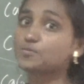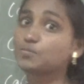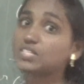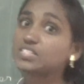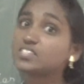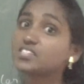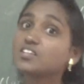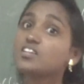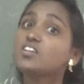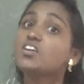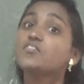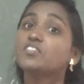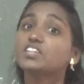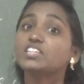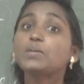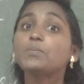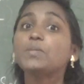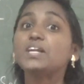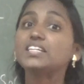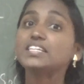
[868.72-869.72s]
means for
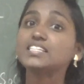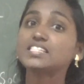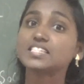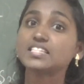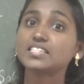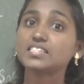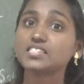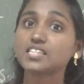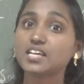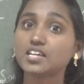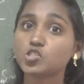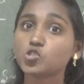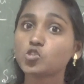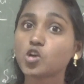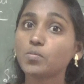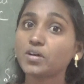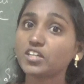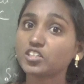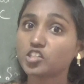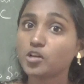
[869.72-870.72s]
the medicines,
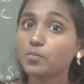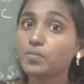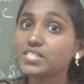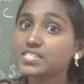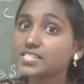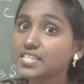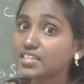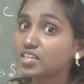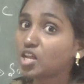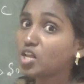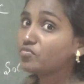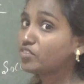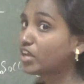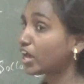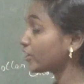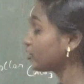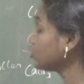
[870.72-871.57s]
stomach troubles and all, we are